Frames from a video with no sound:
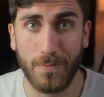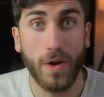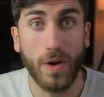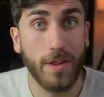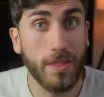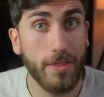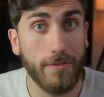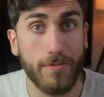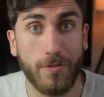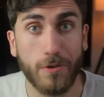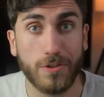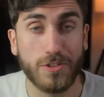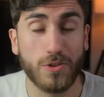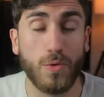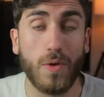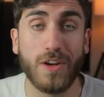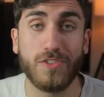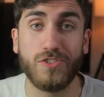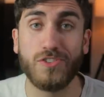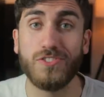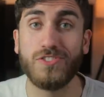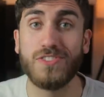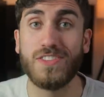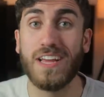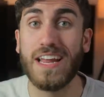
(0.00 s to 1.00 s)
One of the first
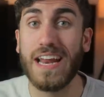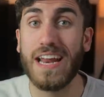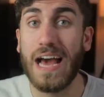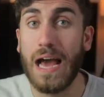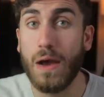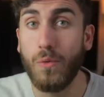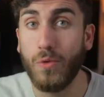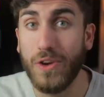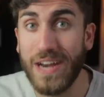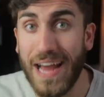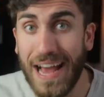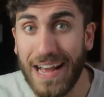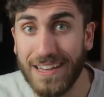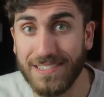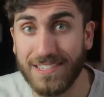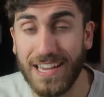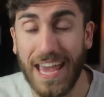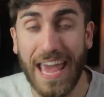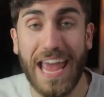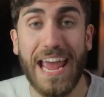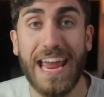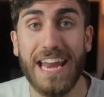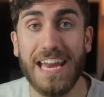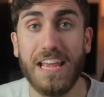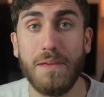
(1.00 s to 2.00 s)
questions that I would
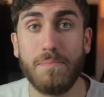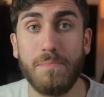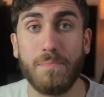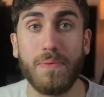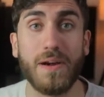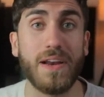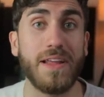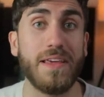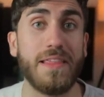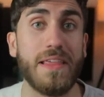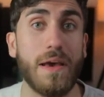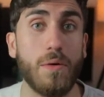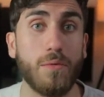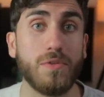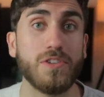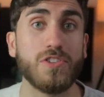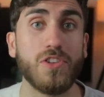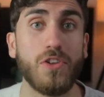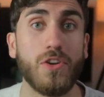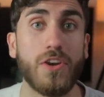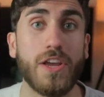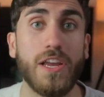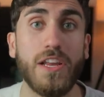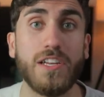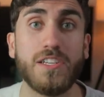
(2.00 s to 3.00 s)
ask anybody that
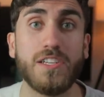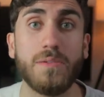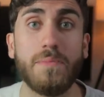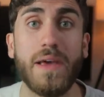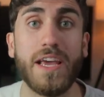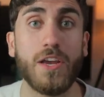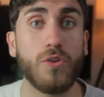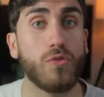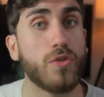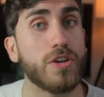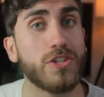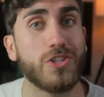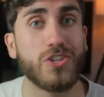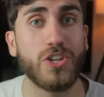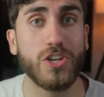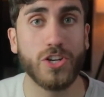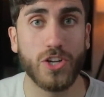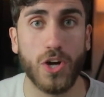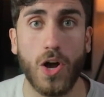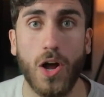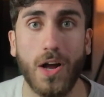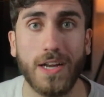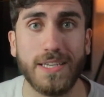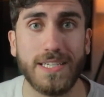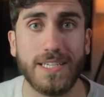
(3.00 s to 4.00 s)
was looking to make
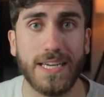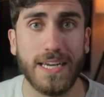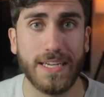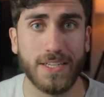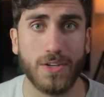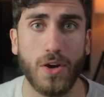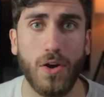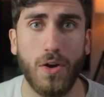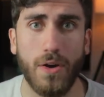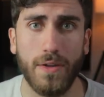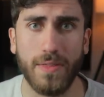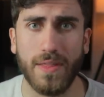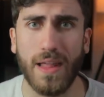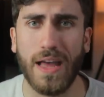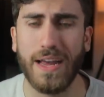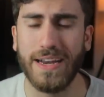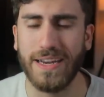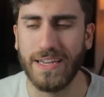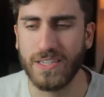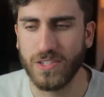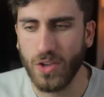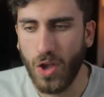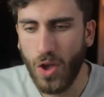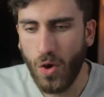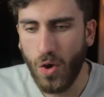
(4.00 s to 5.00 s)
Christian content
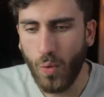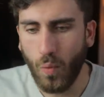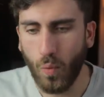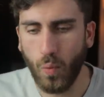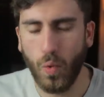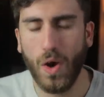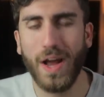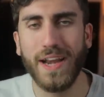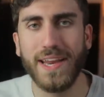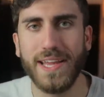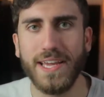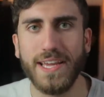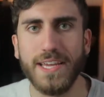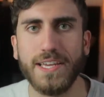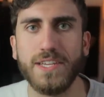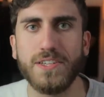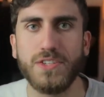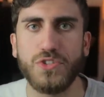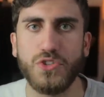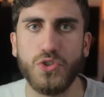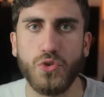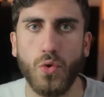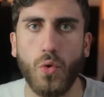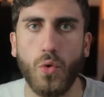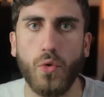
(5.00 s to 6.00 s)
online is, what
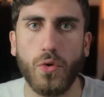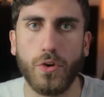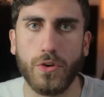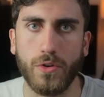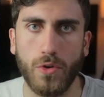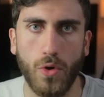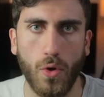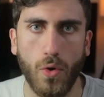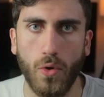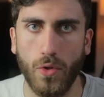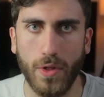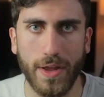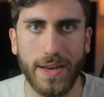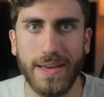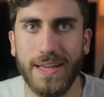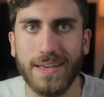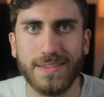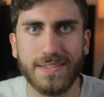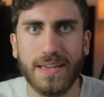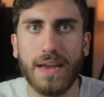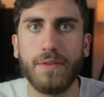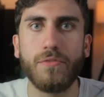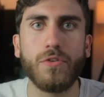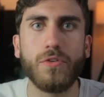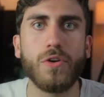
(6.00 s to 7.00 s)
is your goal? And
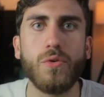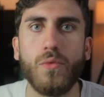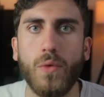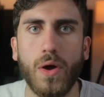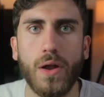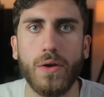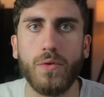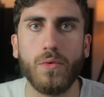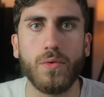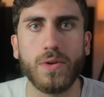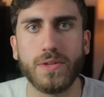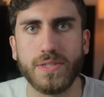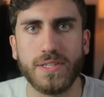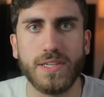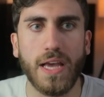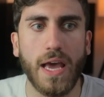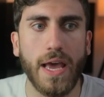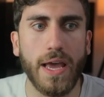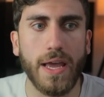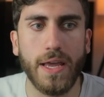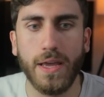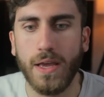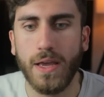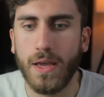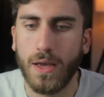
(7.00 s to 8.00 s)
yes, everyone will
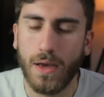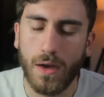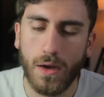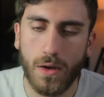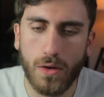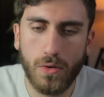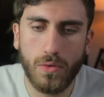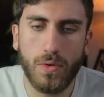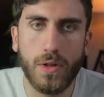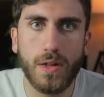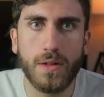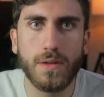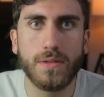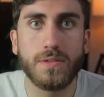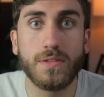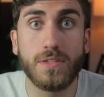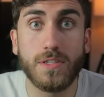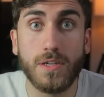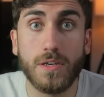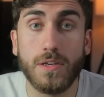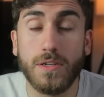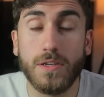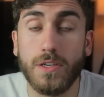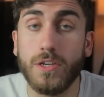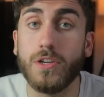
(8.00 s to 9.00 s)
say, oh, well,
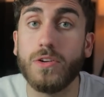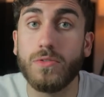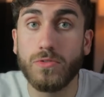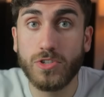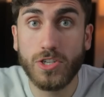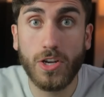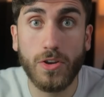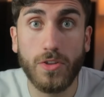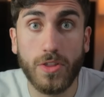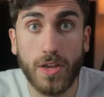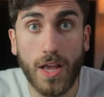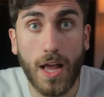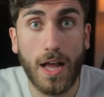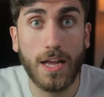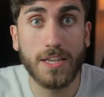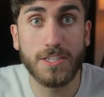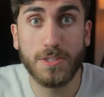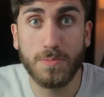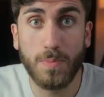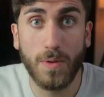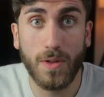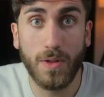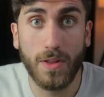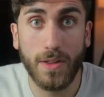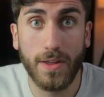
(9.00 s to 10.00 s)
it's to, you know, share the
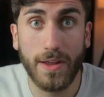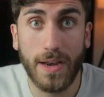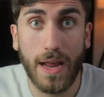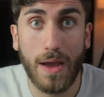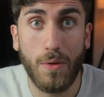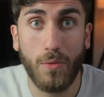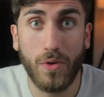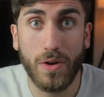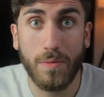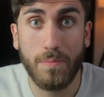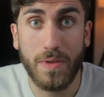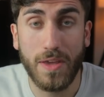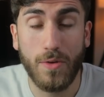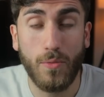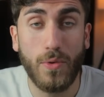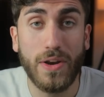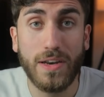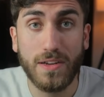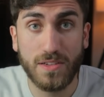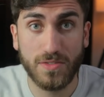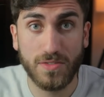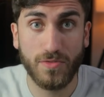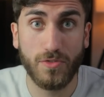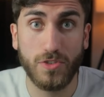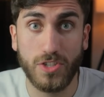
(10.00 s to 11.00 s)
gospel and I want to be a
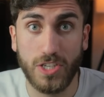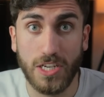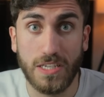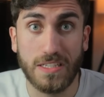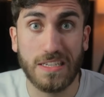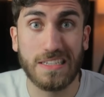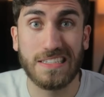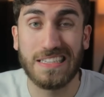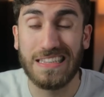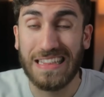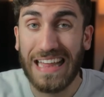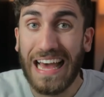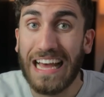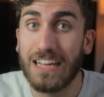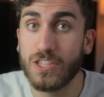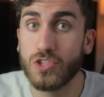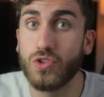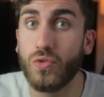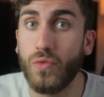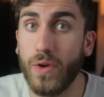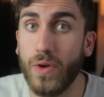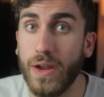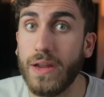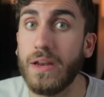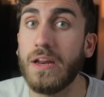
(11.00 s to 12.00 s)
witness for Jesus. And
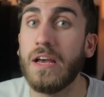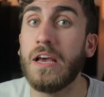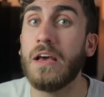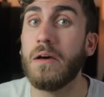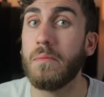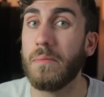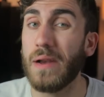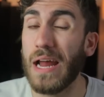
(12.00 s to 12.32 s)
that's great.